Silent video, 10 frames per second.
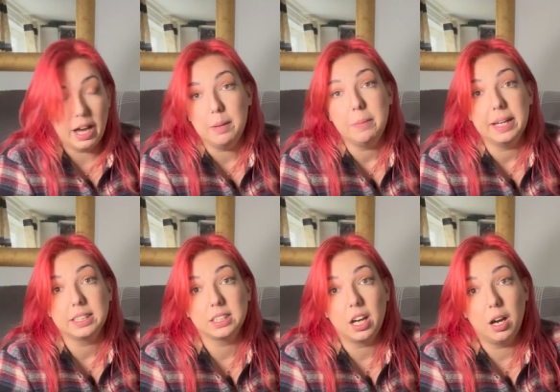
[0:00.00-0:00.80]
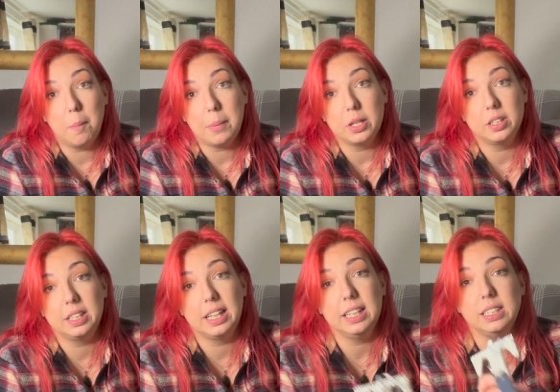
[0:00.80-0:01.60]
picked up
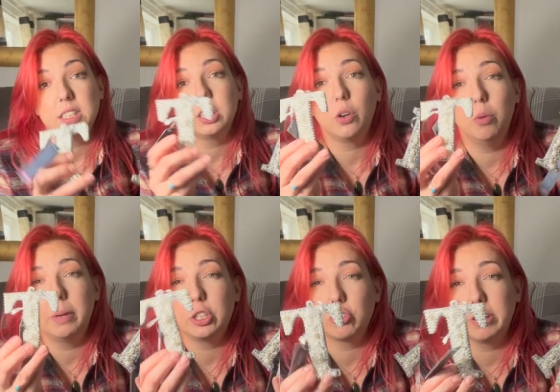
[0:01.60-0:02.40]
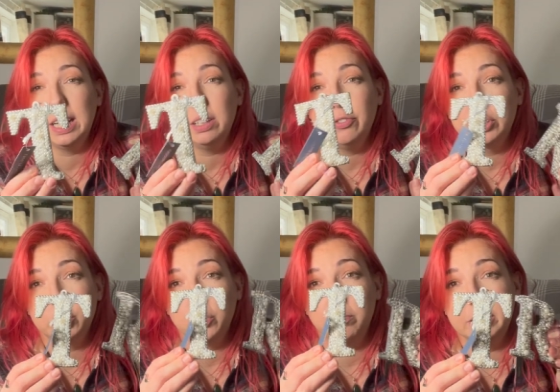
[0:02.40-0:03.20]
these to go on my tree for
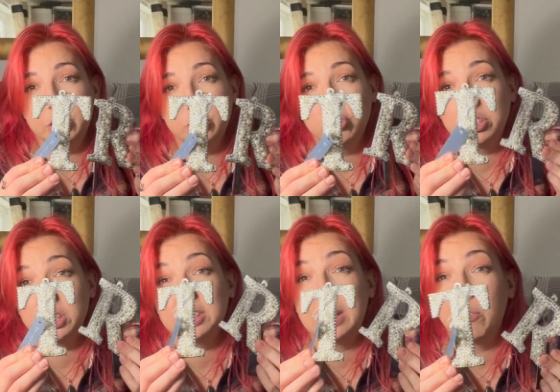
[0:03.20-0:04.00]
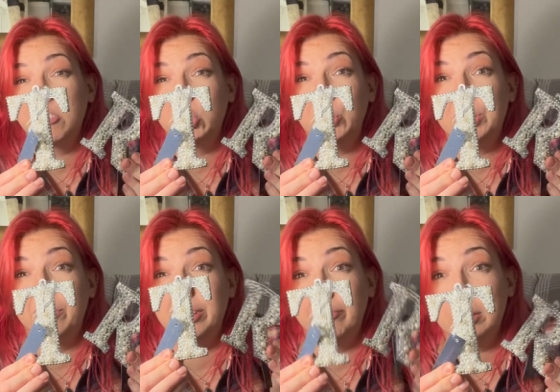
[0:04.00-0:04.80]
2 of my children because they were reduced to
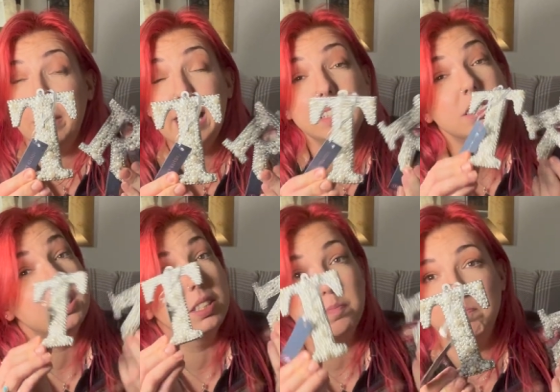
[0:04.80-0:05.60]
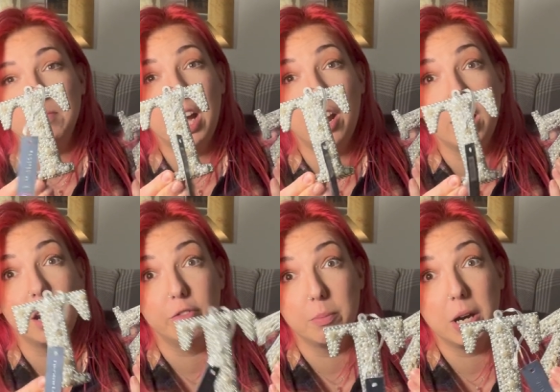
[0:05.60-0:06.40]
50p. and I
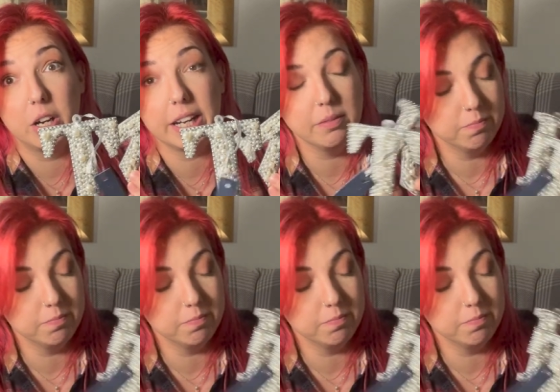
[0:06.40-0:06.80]
love a bargain.